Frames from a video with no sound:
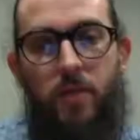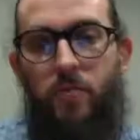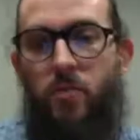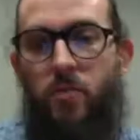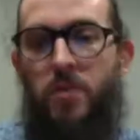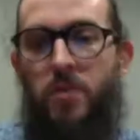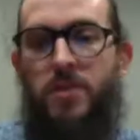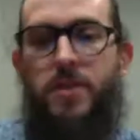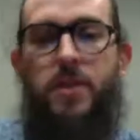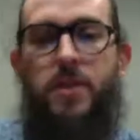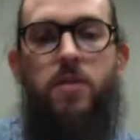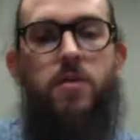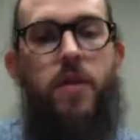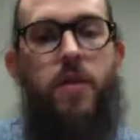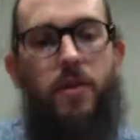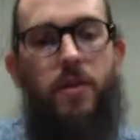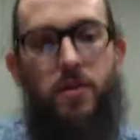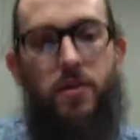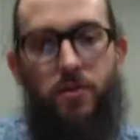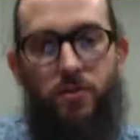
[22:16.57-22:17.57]
a moment and
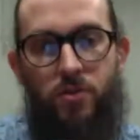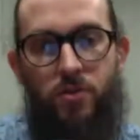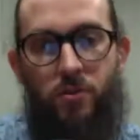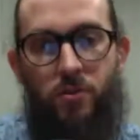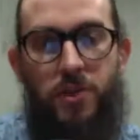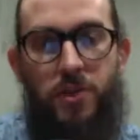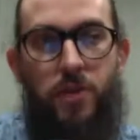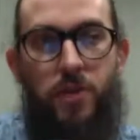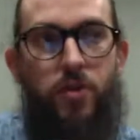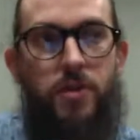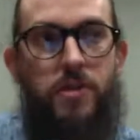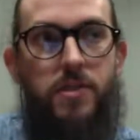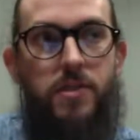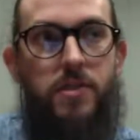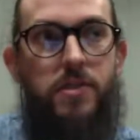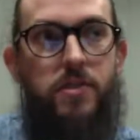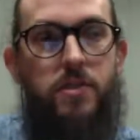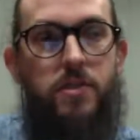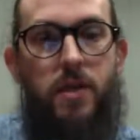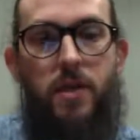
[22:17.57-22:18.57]
look at their social media
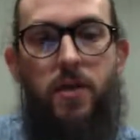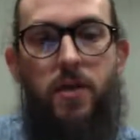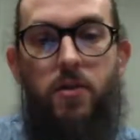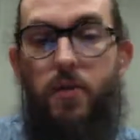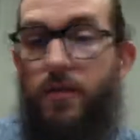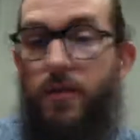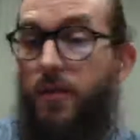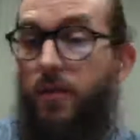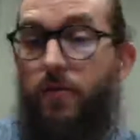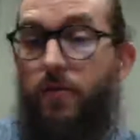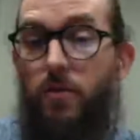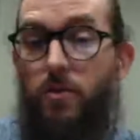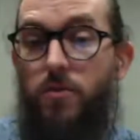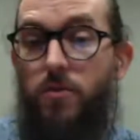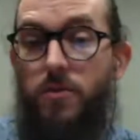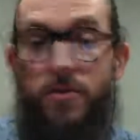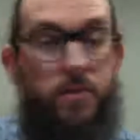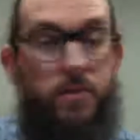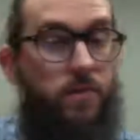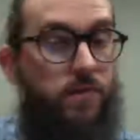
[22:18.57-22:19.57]
presence and look at their
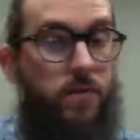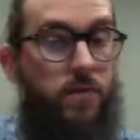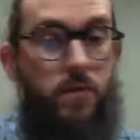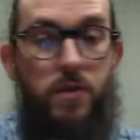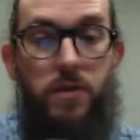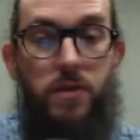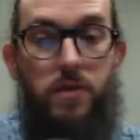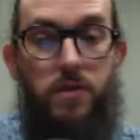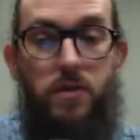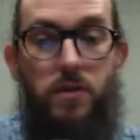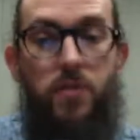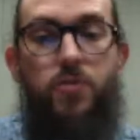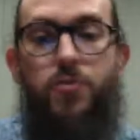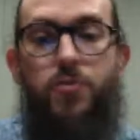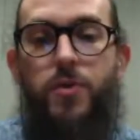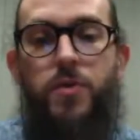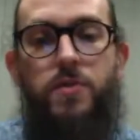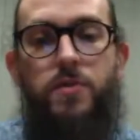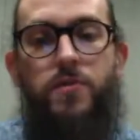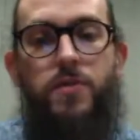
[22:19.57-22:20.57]
followers. It's very easy on
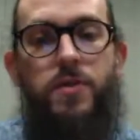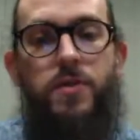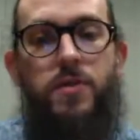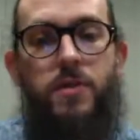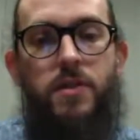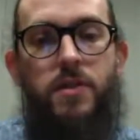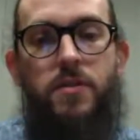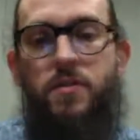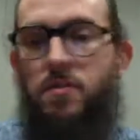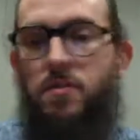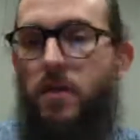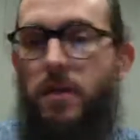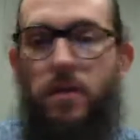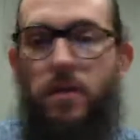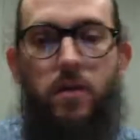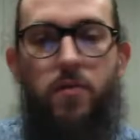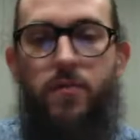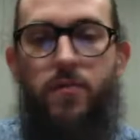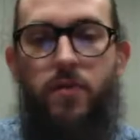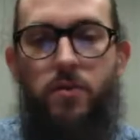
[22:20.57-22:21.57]
Twitter, for instance, to
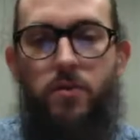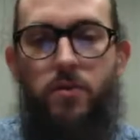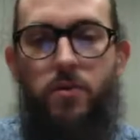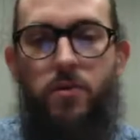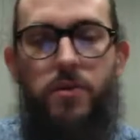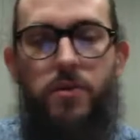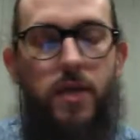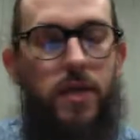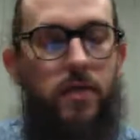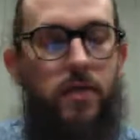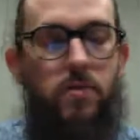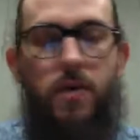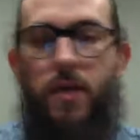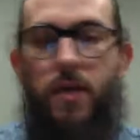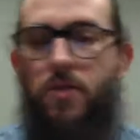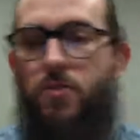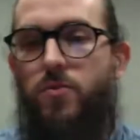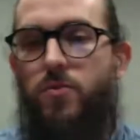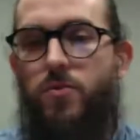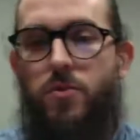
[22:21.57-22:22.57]
click on followers and look
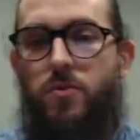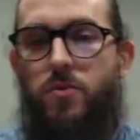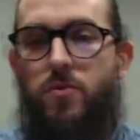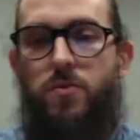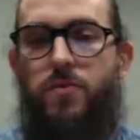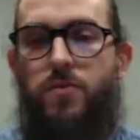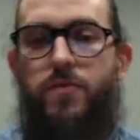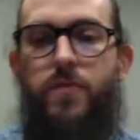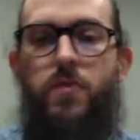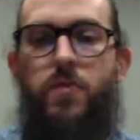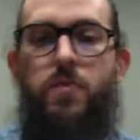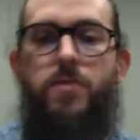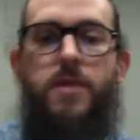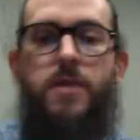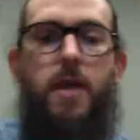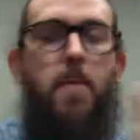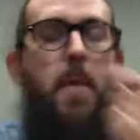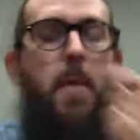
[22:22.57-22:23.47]
at who follows them.